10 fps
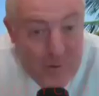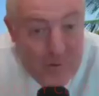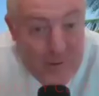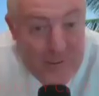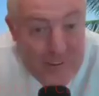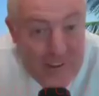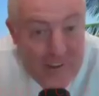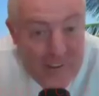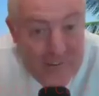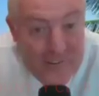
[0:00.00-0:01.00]
It really
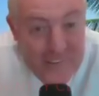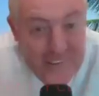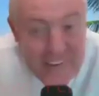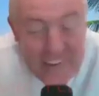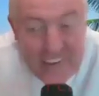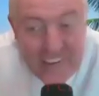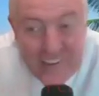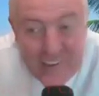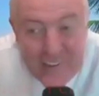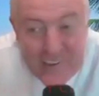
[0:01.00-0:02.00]
does.
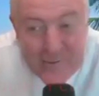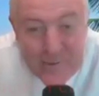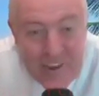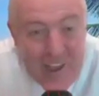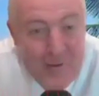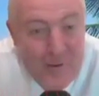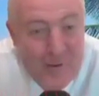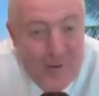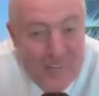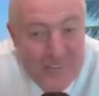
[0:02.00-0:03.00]
So
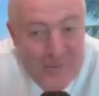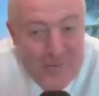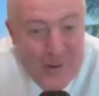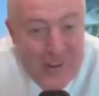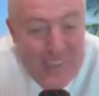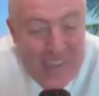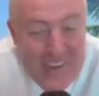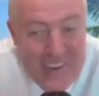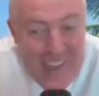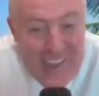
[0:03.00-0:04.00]
now, from what I'm
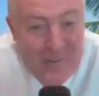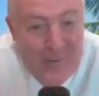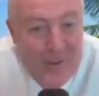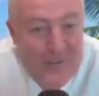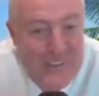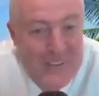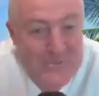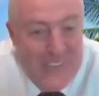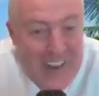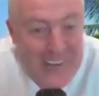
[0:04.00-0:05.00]
getting at, all of it comes
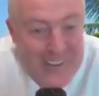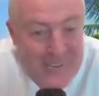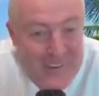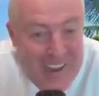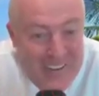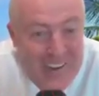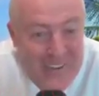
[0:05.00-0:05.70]
down to you now. You got to